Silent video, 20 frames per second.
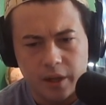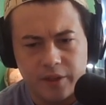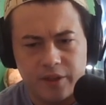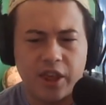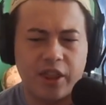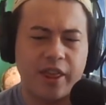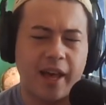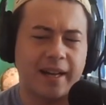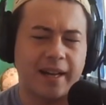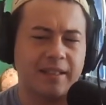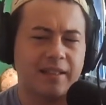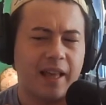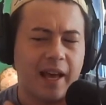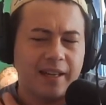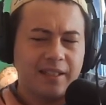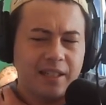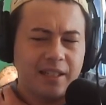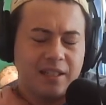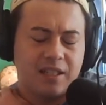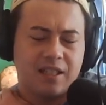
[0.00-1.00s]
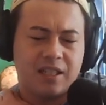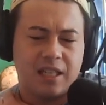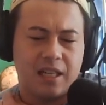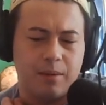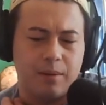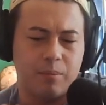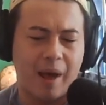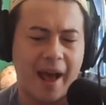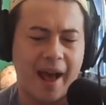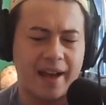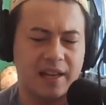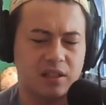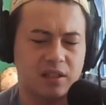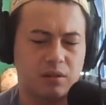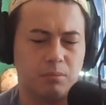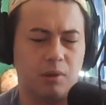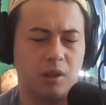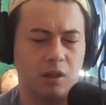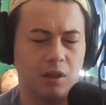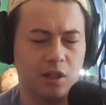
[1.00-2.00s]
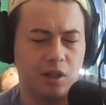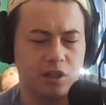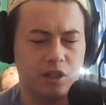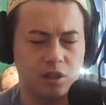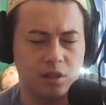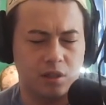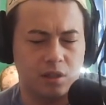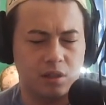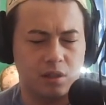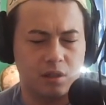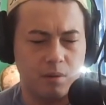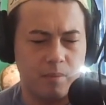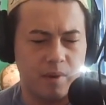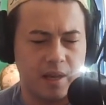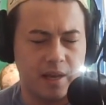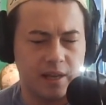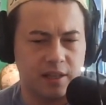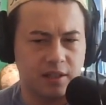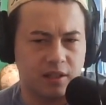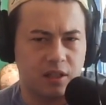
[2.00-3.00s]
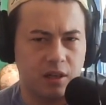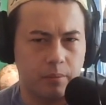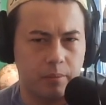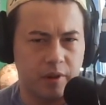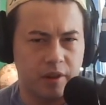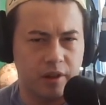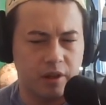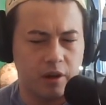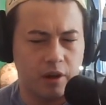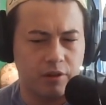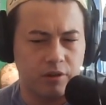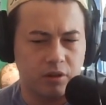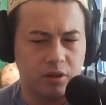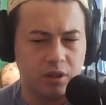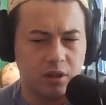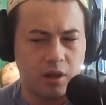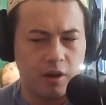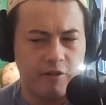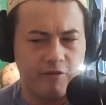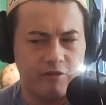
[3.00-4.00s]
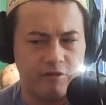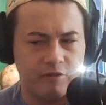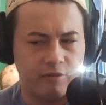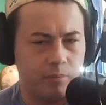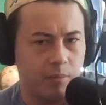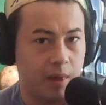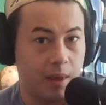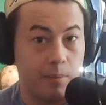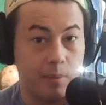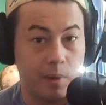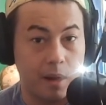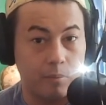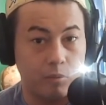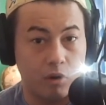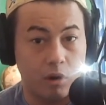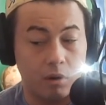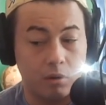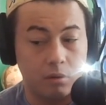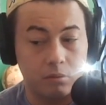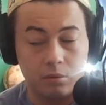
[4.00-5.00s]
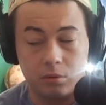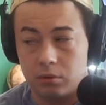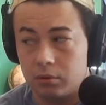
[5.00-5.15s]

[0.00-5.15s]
That didn't seem as malicious to me as some of the other stuff. Maybe I'm wrong.